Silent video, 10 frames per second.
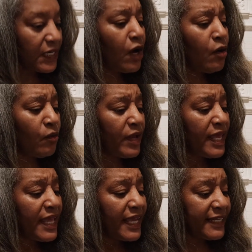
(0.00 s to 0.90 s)
"Oh,
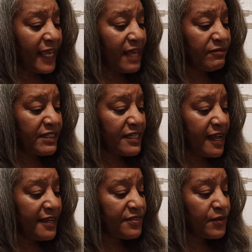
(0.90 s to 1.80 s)
and I have a
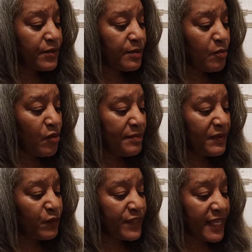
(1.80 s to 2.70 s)
9:30
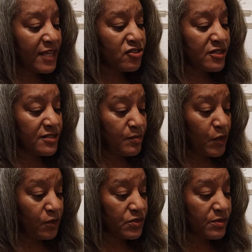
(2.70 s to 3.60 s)
appointment with Ashley
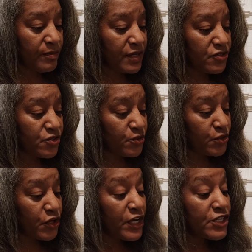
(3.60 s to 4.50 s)
tomorrow, so make
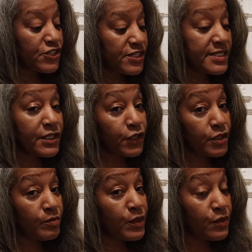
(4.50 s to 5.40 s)
sure she's in a
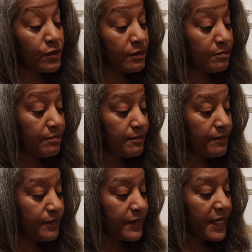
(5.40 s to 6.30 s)
good mood."
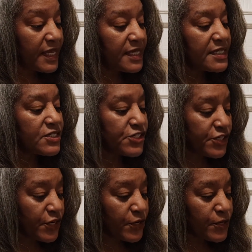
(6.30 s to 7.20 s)

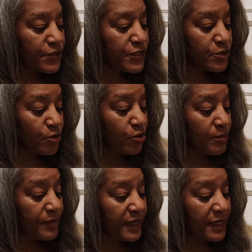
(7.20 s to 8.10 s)
She heard the door
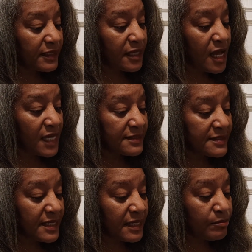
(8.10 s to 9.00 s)
being
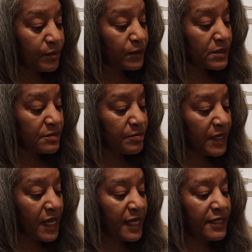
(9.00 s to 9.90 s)
locked and bolted
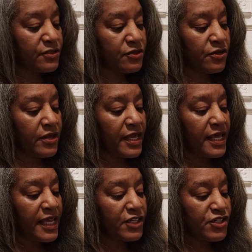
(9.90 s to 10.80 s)
behind her
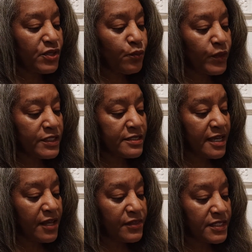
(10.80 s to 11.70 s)
as she went
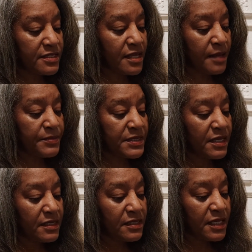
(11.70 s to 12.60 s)
down the steps,
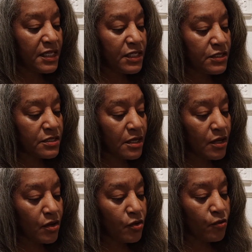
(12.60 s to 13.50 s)
knees
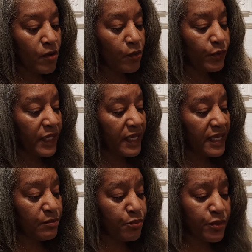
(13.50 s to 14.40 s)
groaning
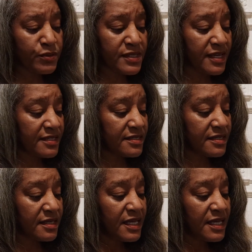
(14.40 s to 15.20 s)
in protest.